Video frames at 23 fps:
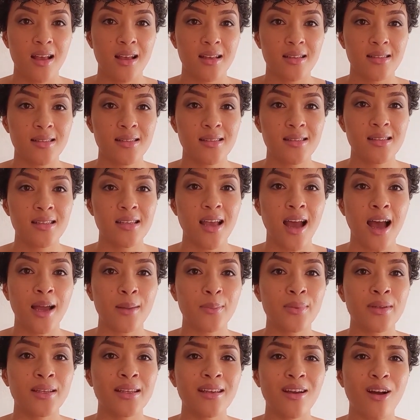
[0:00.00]

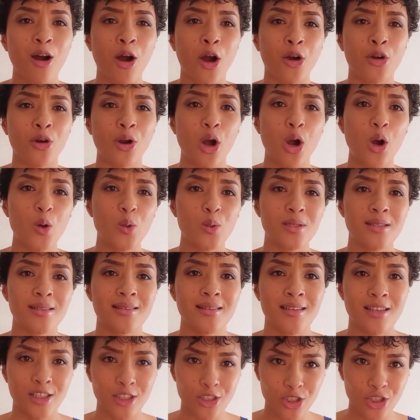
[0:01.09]
CIPRO
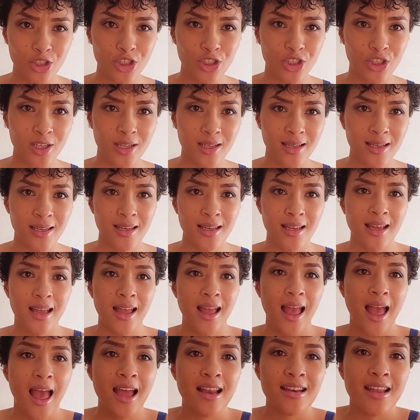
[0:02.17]
search
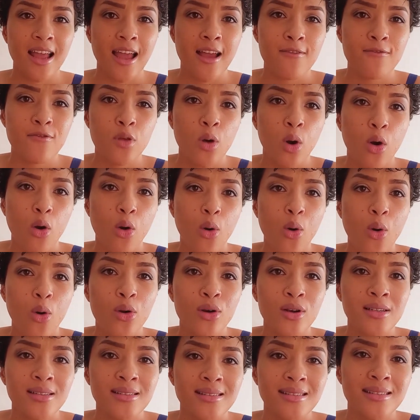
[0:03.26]
and have the
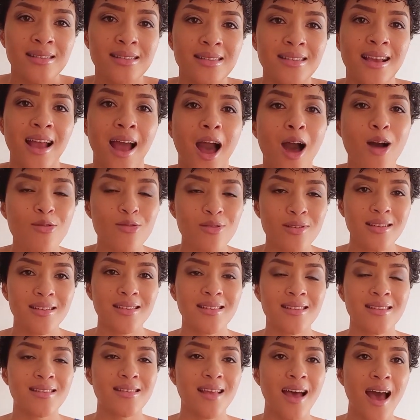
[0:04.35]
auditors
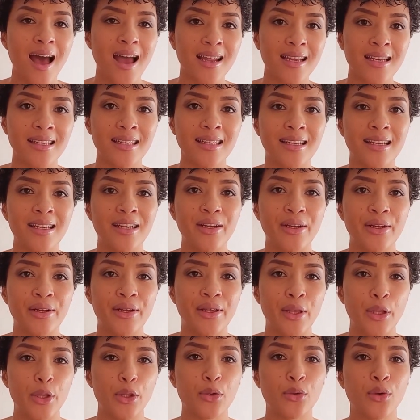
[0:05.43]
countersign
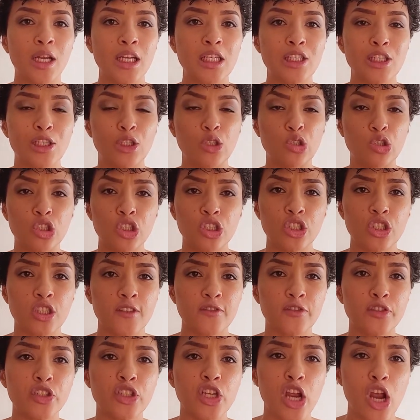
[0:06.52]
the resolutions
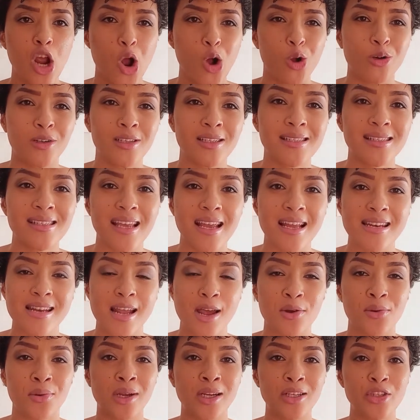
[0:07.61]
of shareholders and
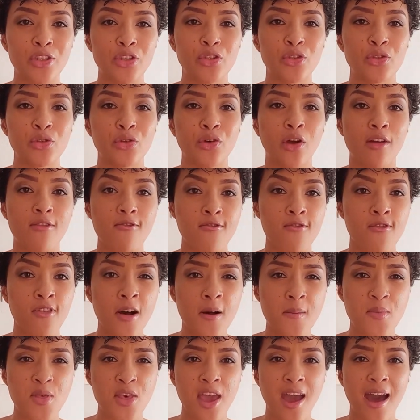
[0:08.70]
directors to
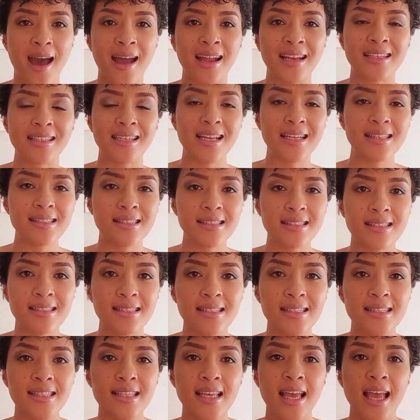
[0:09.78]
confirm their
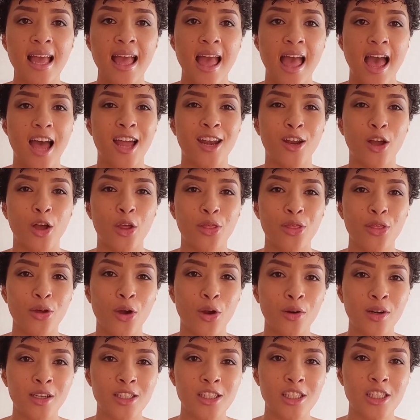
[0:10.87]
identities and
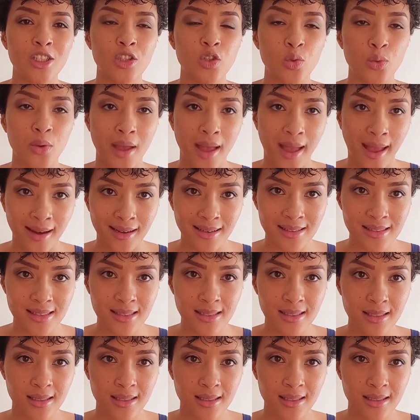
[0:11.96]
authority to act.